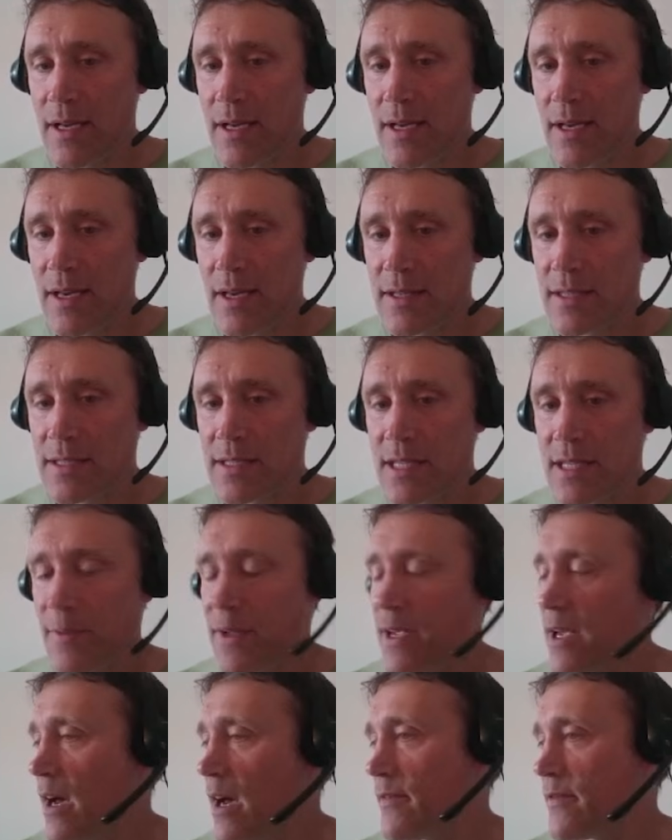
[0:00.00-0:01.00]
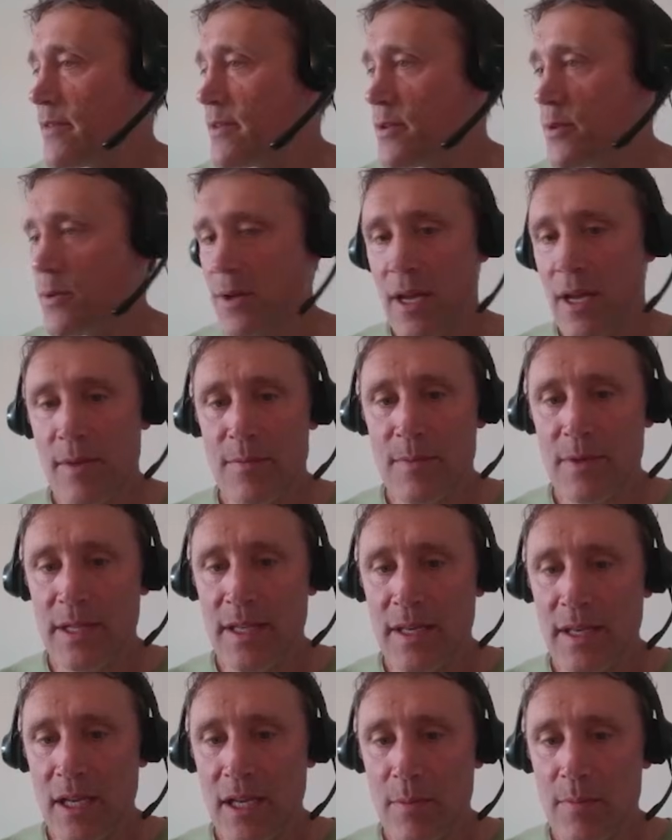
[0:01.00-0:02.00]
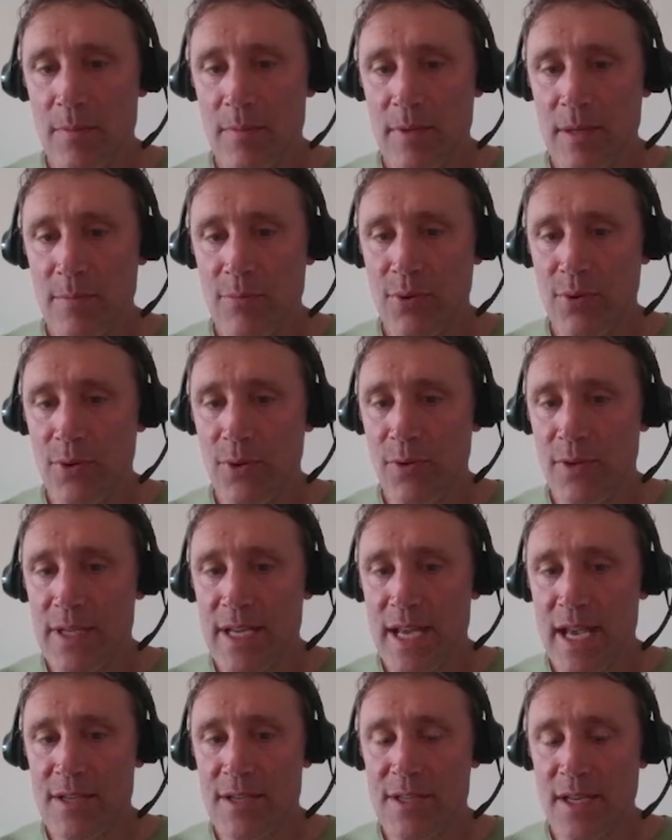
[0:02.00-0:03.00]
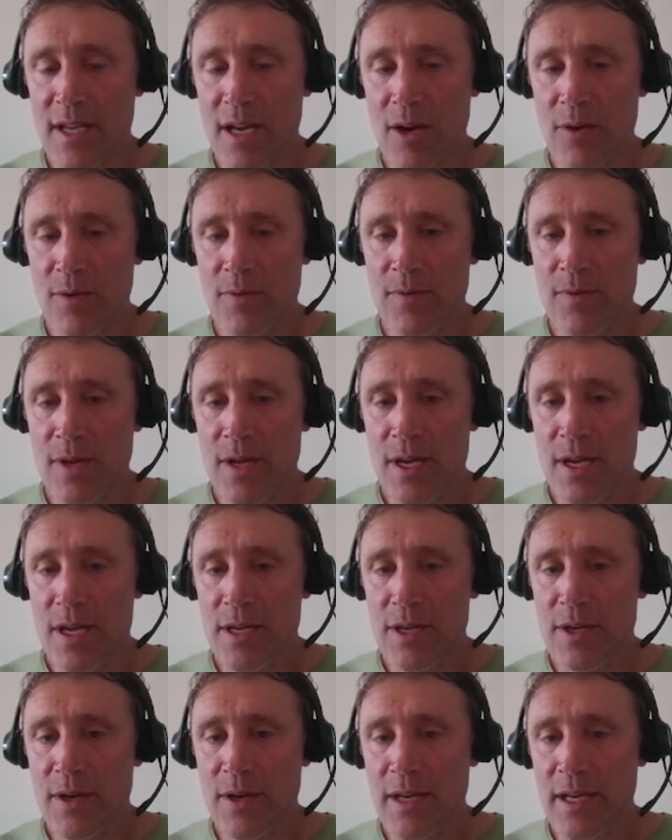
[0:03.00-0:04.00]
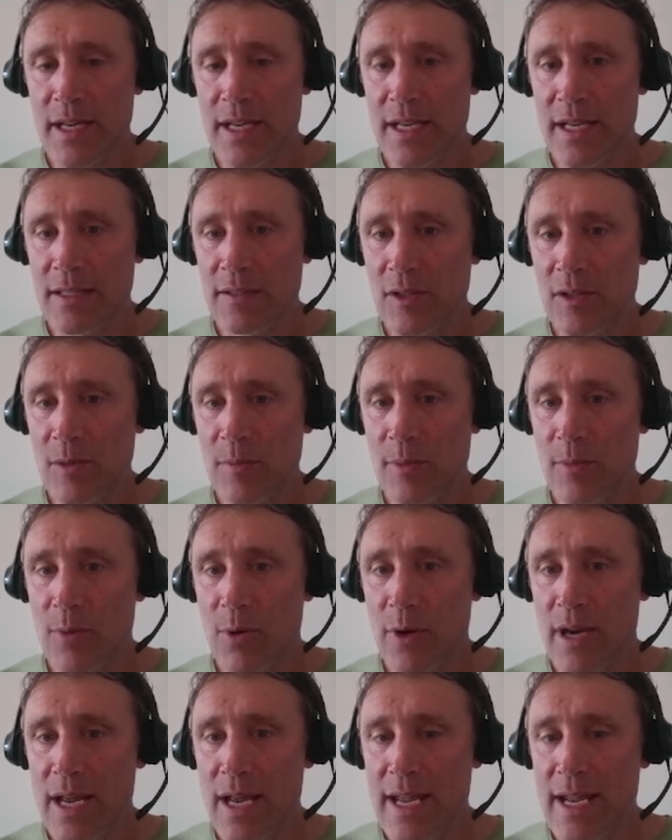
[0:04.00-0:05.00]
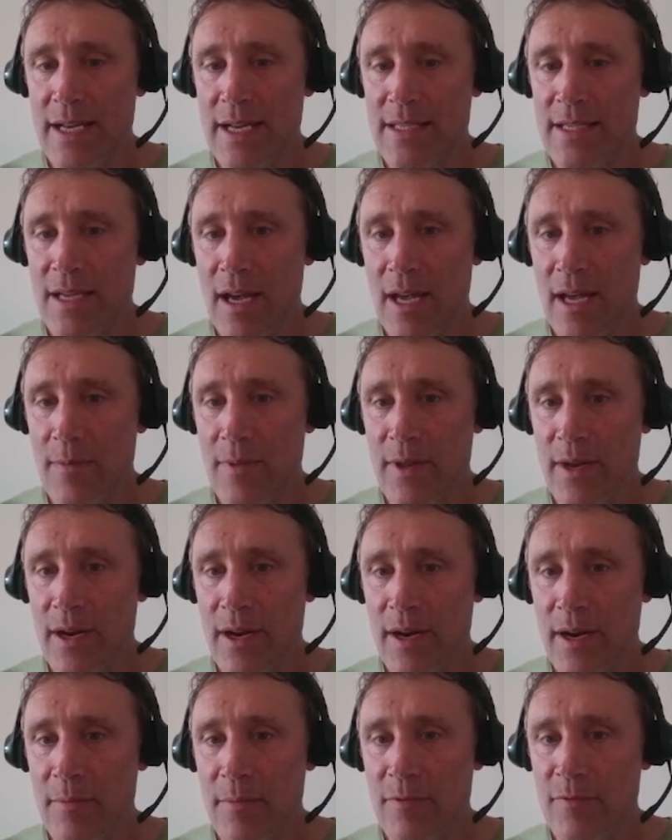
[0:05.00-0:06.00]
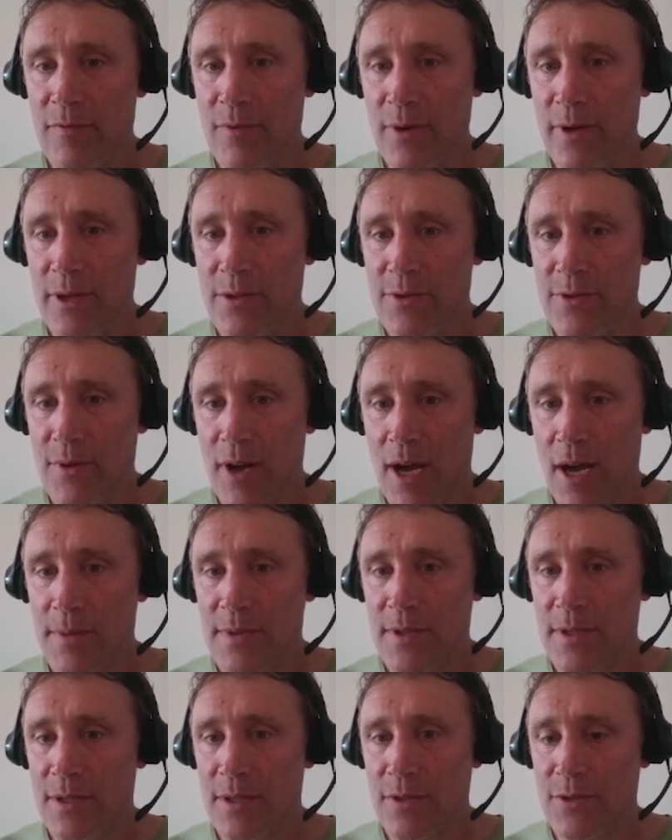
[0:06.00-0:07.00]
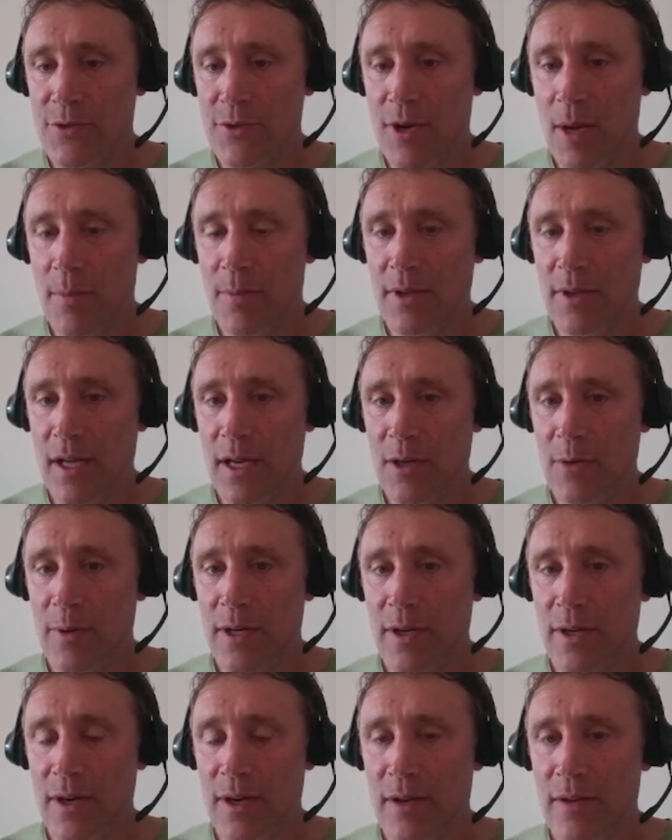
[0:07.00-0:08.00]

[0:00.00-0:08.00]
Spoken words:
this is something I often do when I'm cleaning up, and pull the tangent out, you're going to get a little bit more hang time there before it drops, and it'll drop a lot quicker.